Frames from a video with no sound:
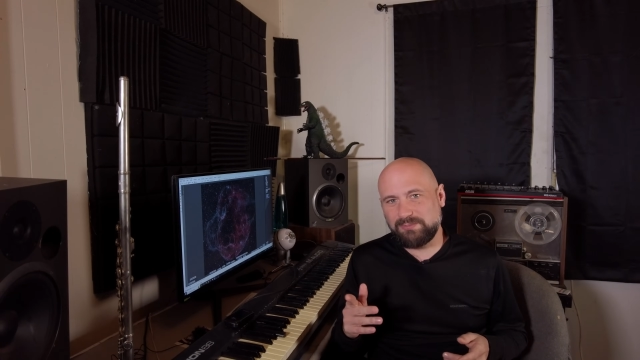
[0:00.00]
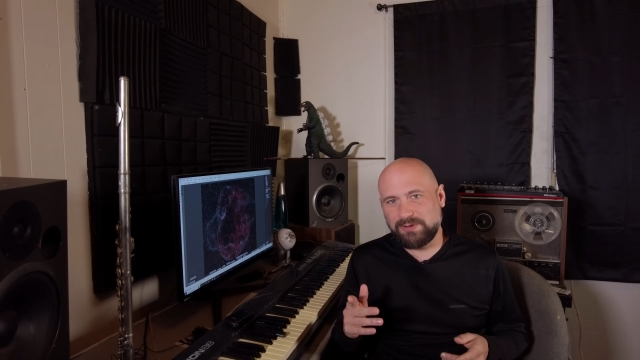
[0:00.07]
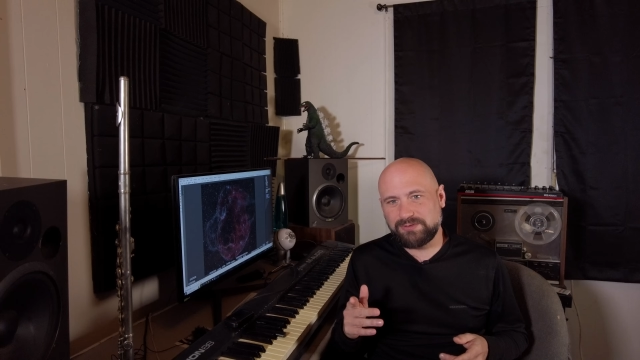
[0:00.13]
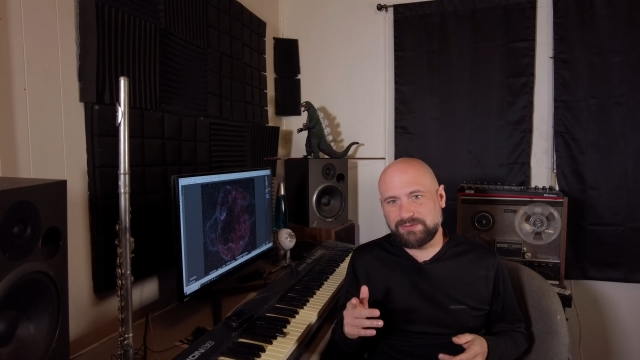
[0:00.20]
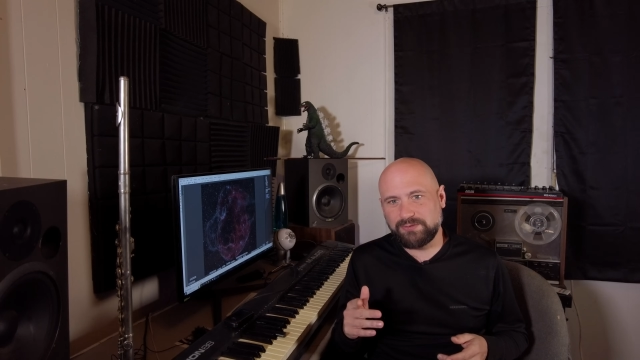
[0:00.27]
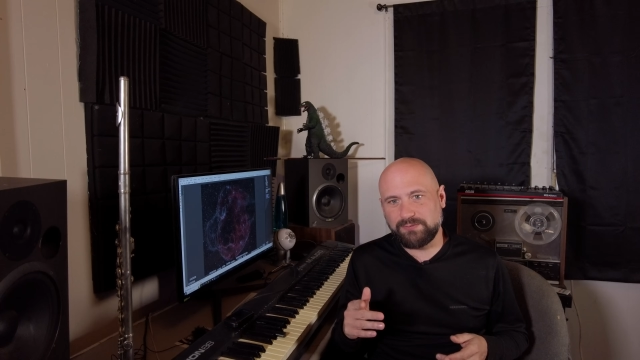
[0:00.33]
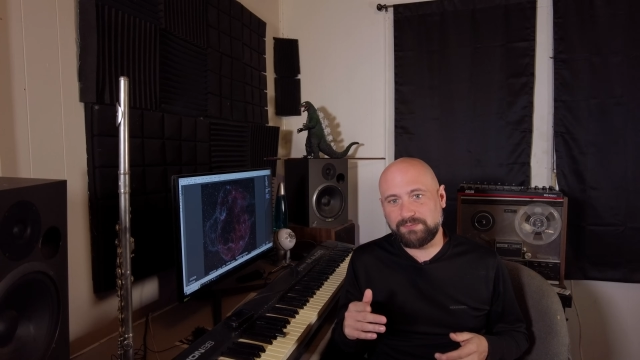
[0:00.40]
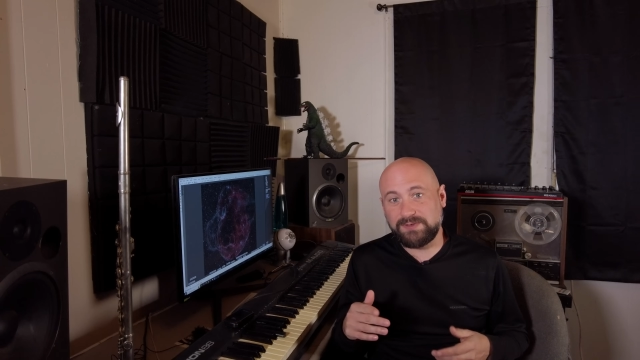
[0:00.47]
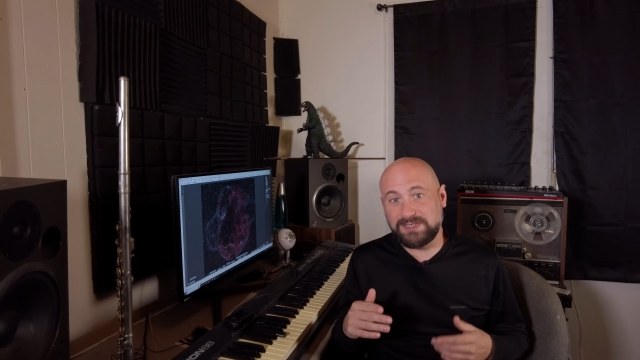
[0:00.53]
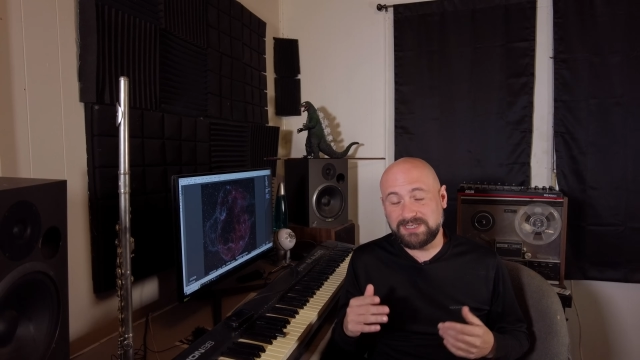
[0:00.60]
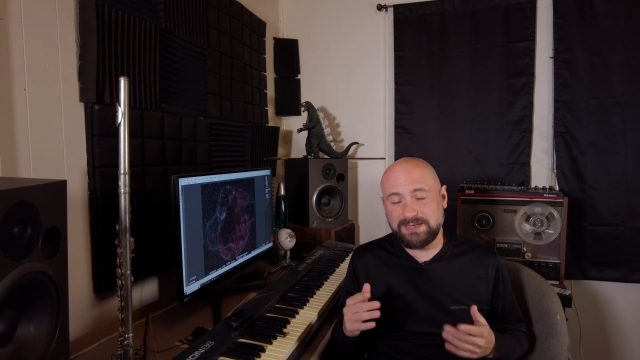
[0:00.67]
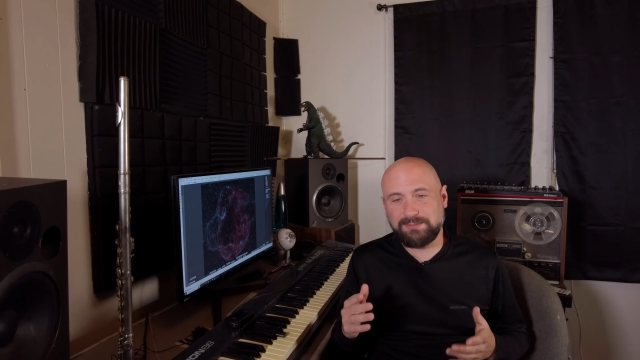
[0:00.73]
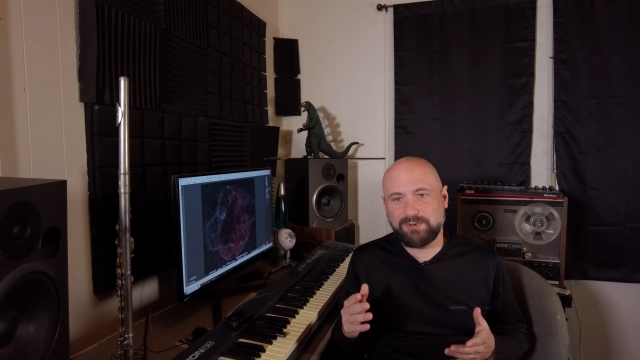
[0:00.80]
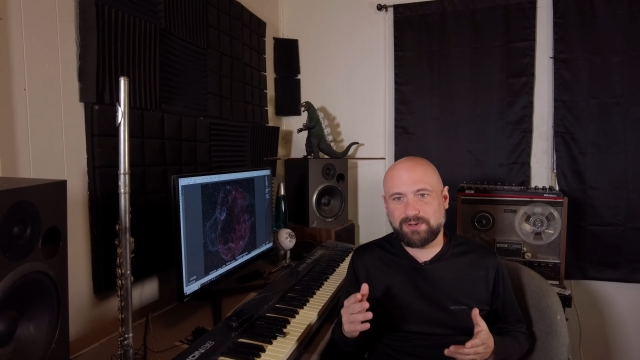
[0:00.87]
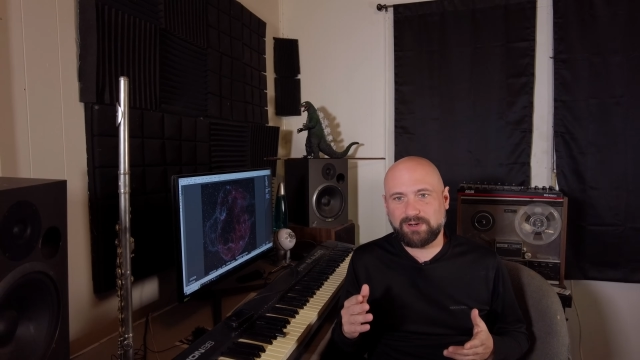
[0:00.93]
month of
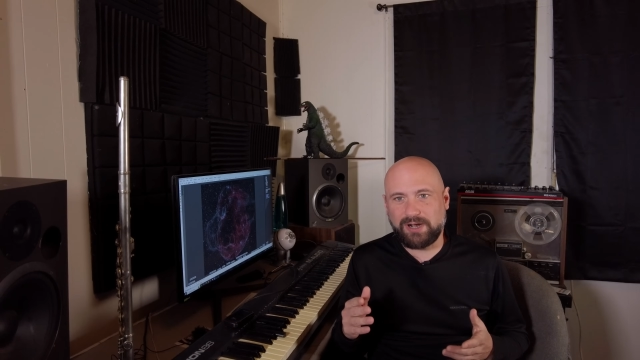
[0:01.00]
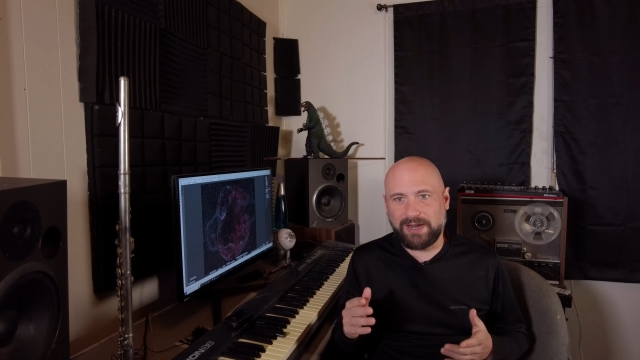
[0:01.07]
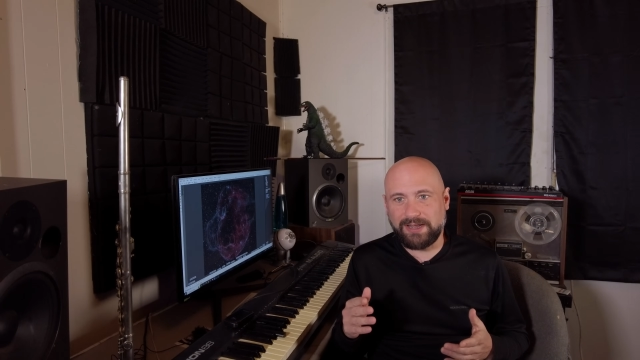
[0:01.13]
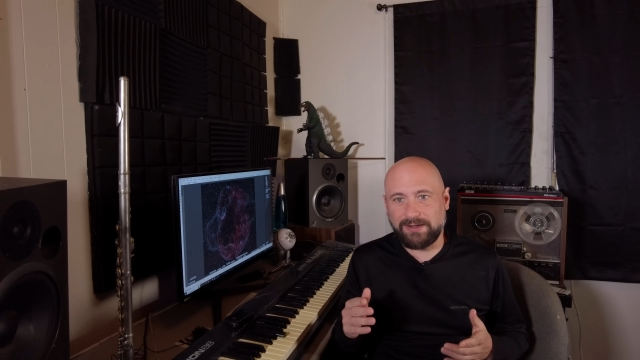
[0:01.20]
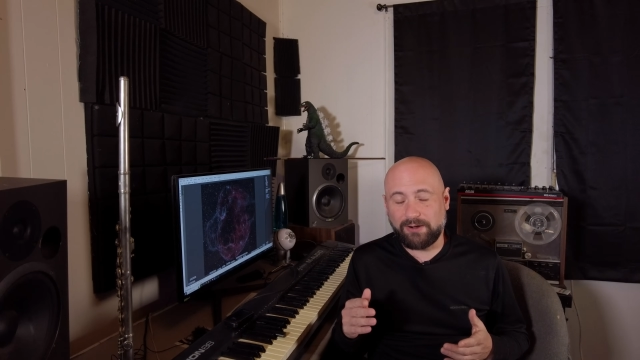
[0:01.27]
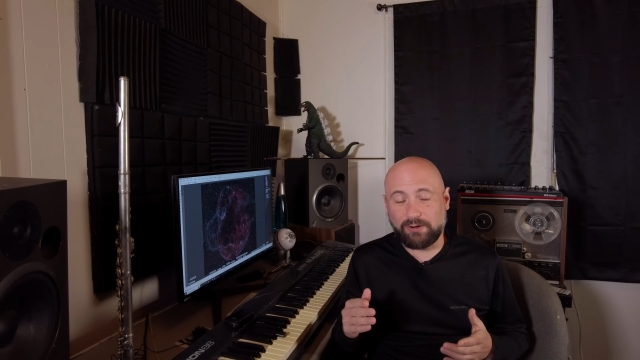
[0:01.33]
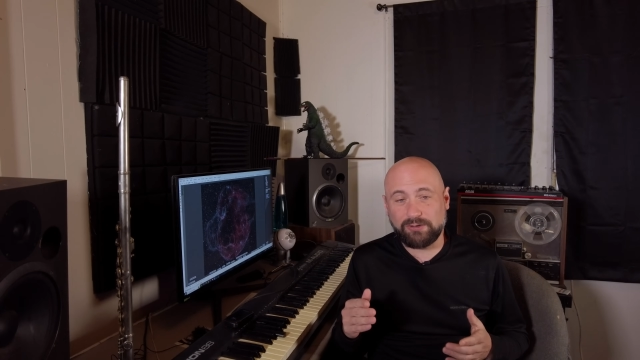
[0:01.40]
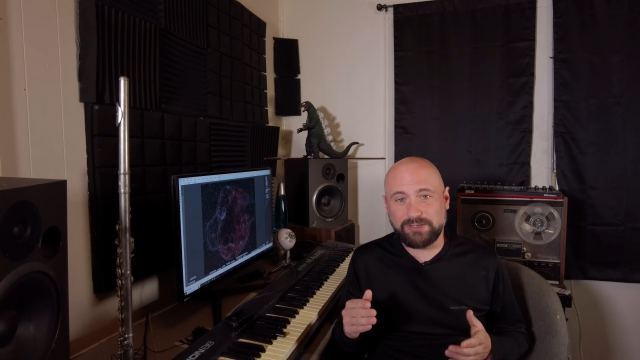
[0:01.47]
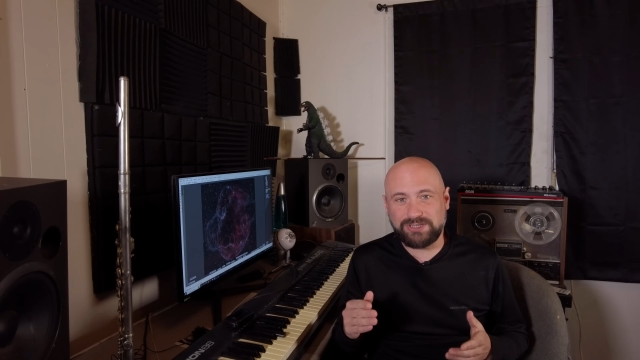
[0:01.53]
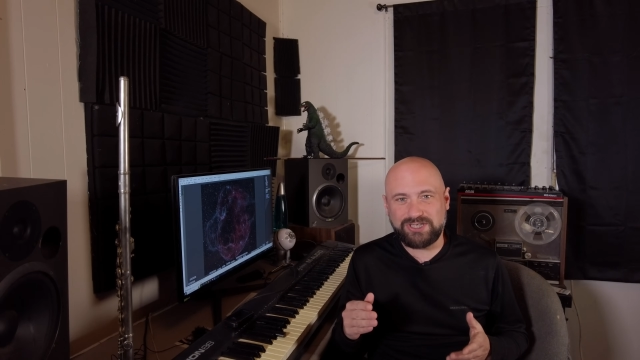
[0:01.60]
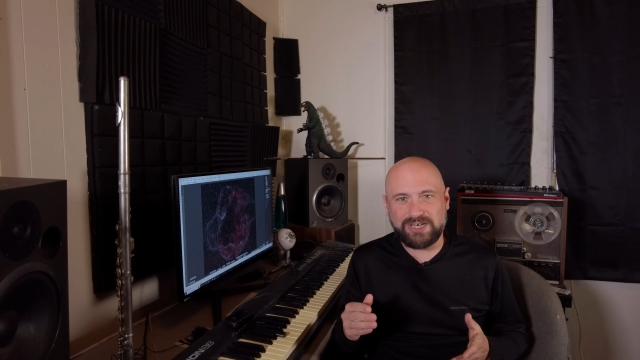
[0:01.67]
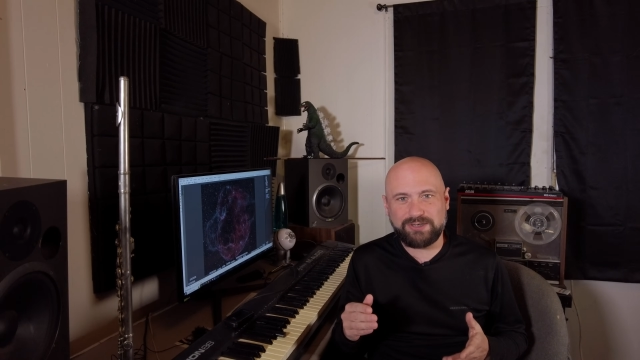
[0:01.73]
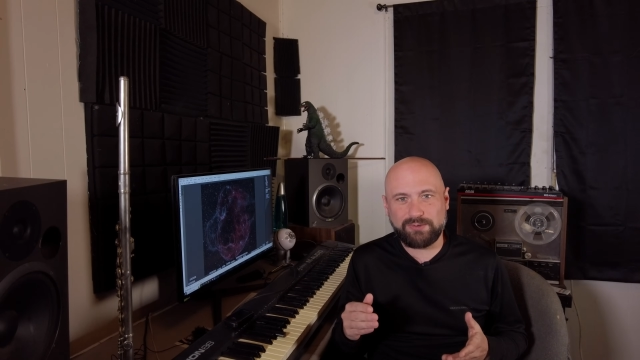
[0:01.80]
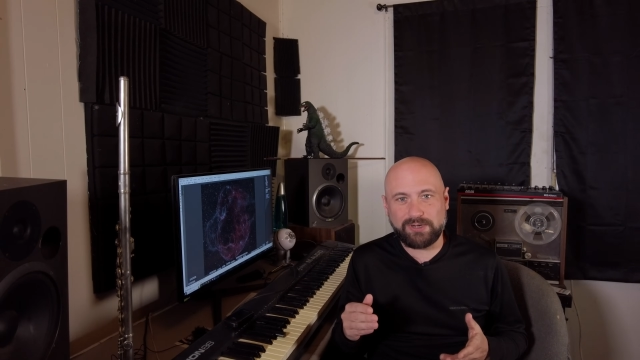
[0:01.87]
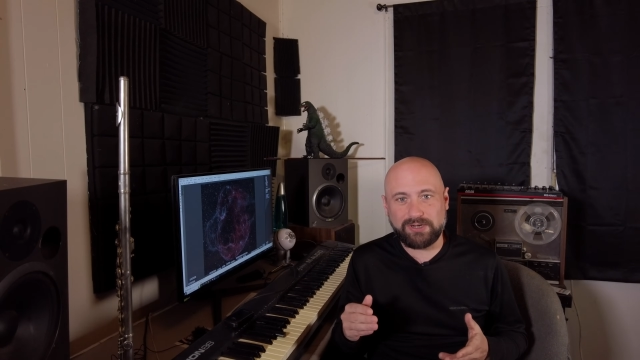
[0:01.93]
December and early
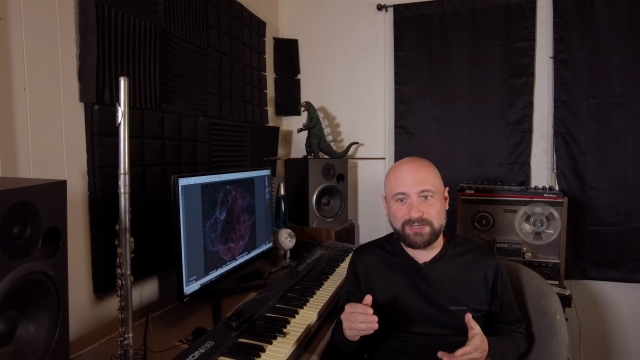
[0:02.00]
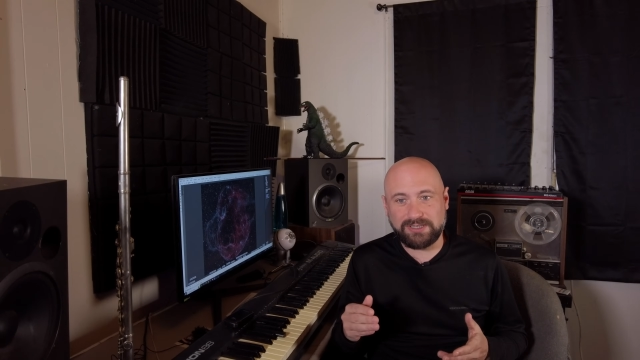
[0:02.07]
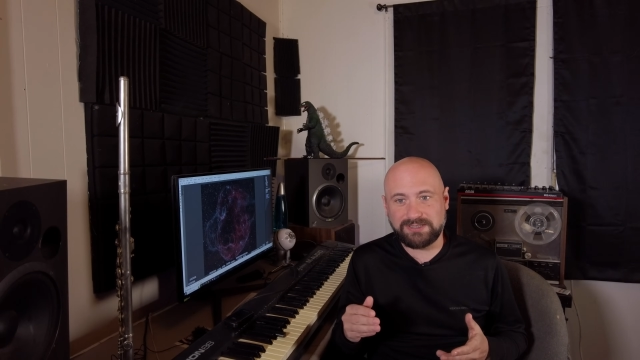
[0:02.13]
January,